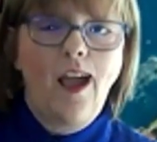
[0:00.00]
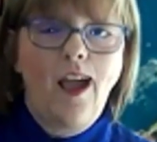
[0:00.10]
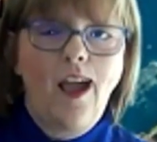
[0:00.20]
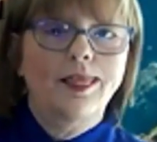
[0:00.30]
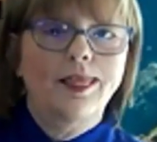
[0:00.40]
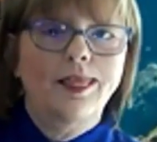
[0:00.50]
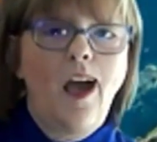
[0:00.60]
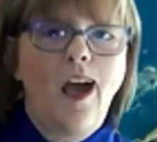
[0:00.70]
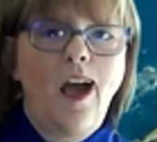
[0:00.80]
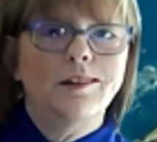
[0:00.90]
and
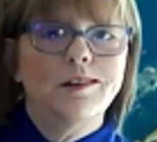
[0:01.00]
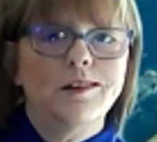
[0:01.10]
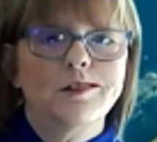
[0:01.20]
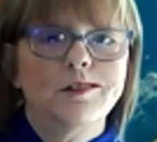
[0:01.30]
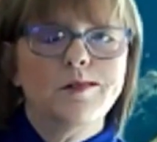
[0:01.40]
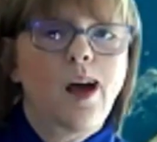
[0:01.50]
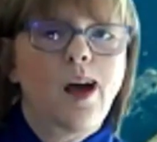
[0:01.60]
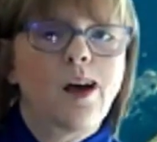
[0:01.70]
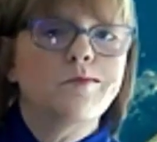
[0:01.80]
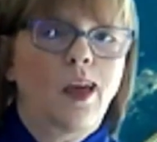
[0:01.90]
that is
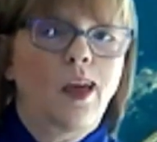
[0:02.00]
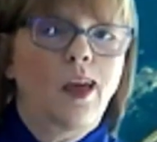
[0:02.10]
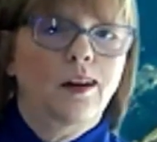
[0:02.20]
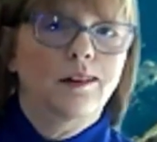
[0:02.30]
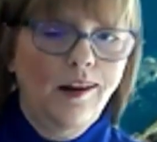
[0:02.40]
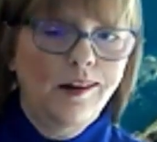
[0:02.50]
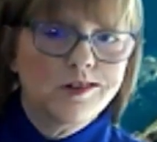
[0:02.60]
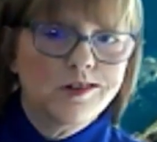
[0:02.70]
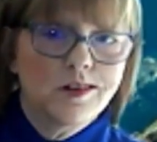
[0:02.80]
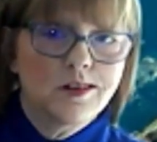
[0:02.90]
about
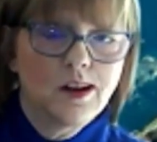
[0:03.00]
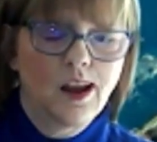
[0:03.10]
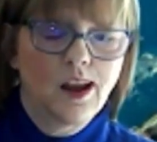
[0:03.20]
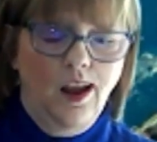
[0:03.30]
meditation.